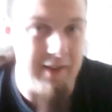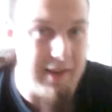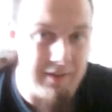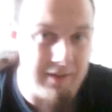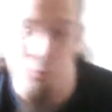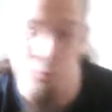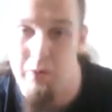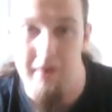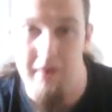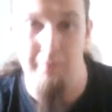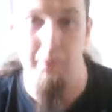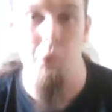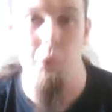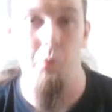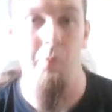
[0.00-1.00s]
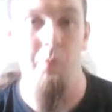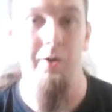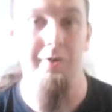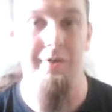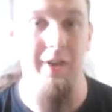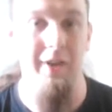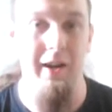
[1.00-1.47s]
It's where Pokemon
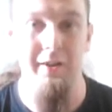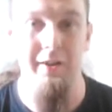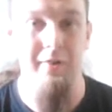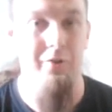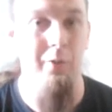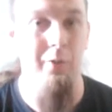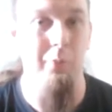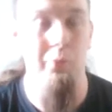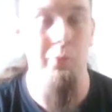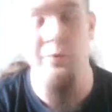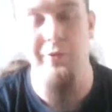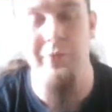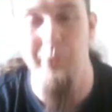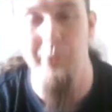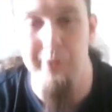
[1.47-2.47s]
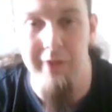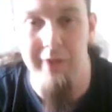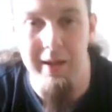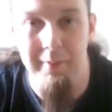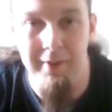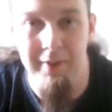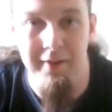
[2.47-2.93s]
started from with the first
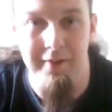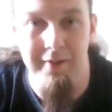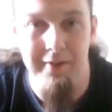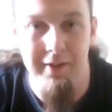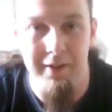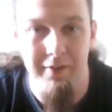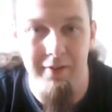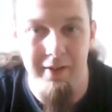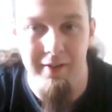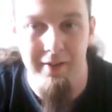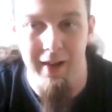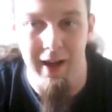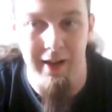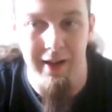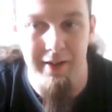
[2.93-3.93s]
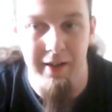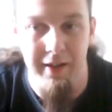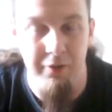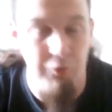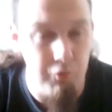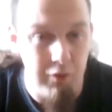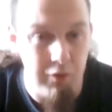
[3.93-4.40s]
game in the series, and
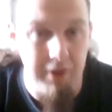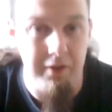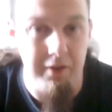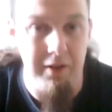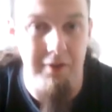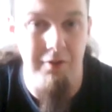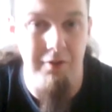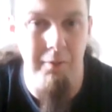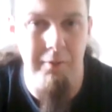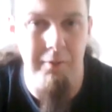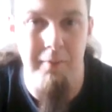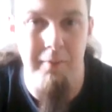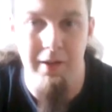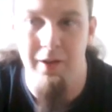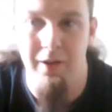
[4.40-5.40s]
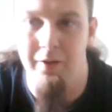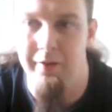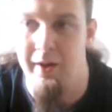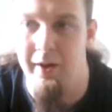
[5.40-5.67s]
it's really something because of